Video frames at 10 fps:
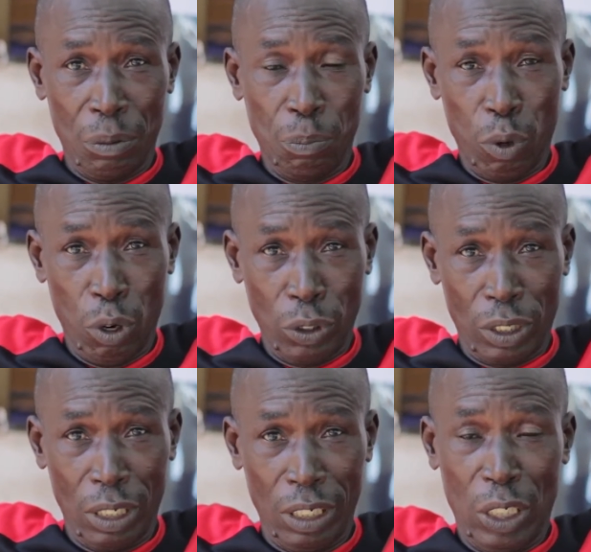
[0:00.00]
Bond,
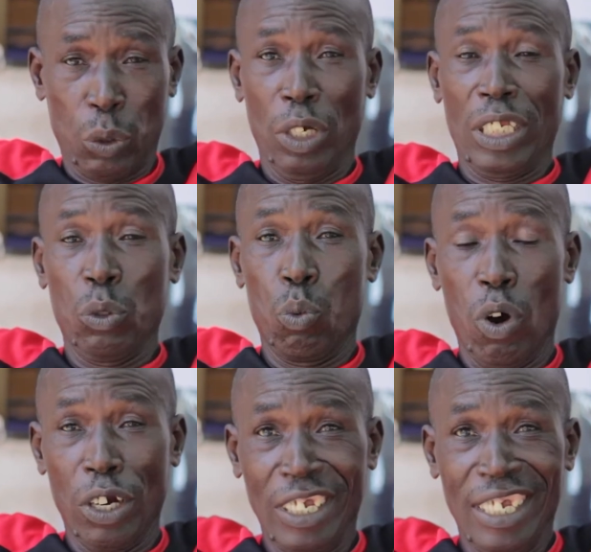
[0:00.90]
is
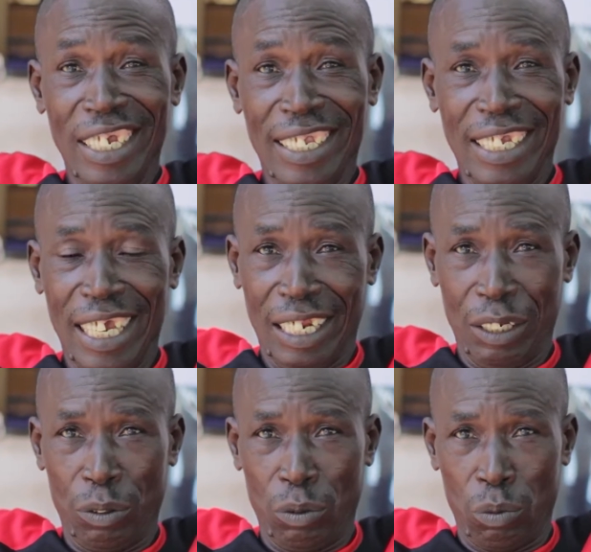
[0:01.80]
21 years girl.
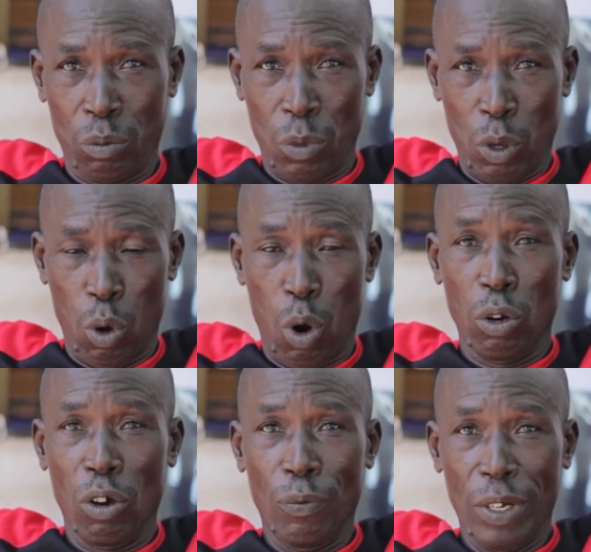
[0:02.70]

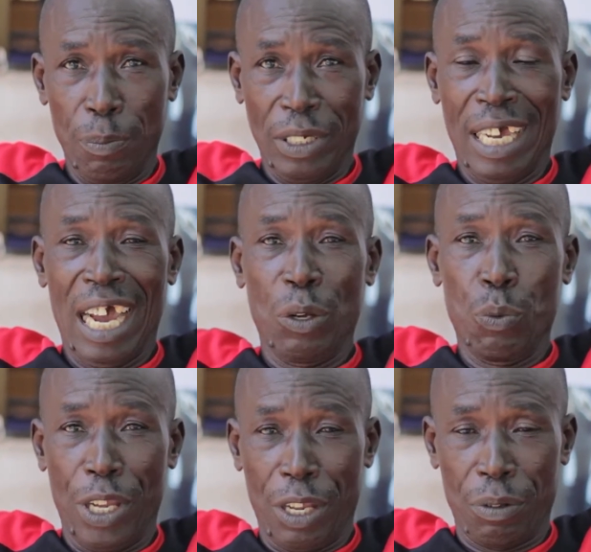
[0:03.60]
All of them in highway